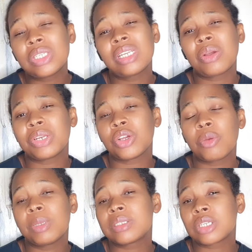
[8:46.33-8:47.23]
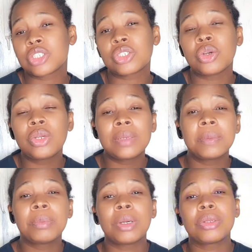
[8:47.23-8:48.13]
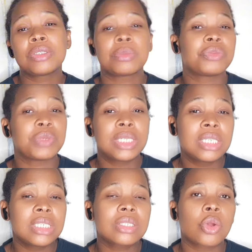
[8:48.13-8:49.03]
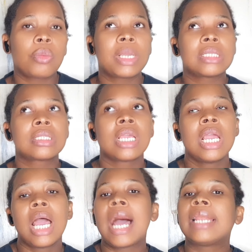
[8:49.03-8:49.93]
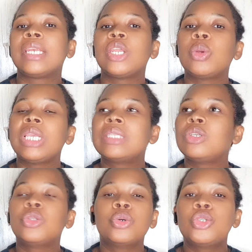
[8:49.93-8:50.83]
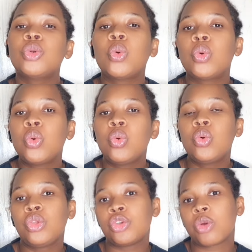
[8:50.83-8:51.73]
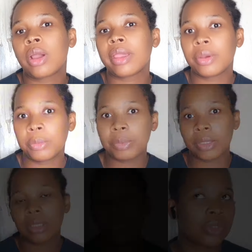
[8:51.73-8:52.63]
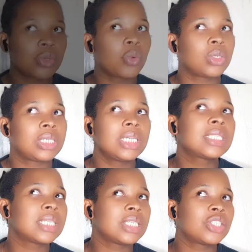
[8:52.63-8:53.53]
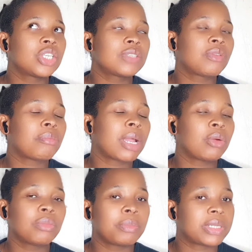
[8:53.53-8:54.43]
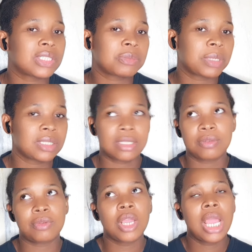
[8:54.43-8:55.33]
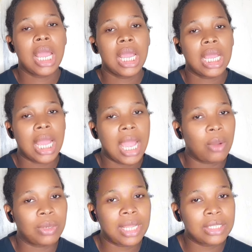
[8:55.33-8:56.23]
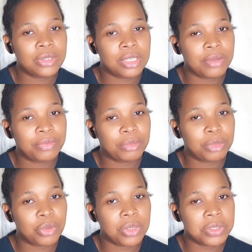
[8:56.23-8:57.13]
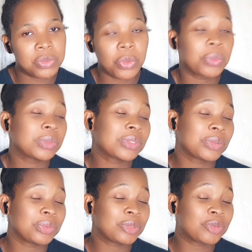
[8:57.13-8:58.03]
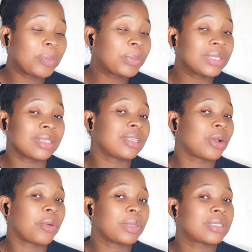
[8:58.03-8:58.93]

it down in the comment section. Other people are going to be reading these comments, and you don't know who you are helping. So this is just from my own perspective. I would like to hear from you as well. So drop it in the comment